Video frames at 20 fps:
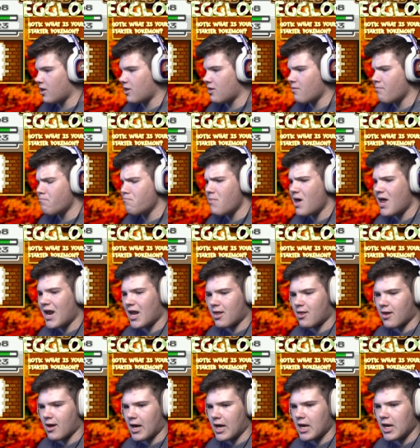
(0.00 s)
It's a
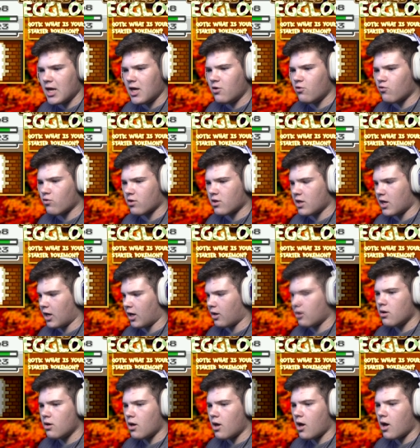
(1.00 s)
Meditite! Interesting.
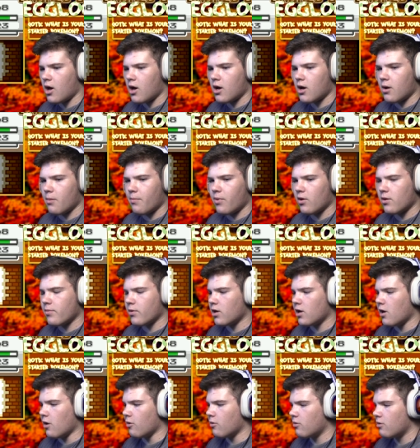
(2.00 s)
Um, Pokeball
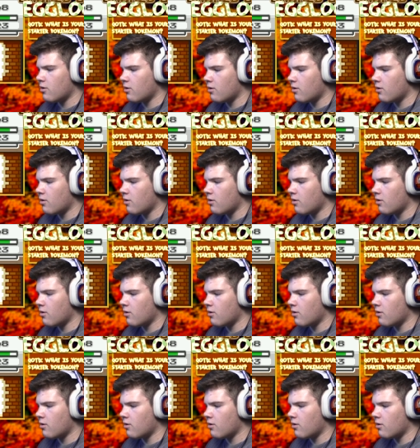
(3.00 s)
Go.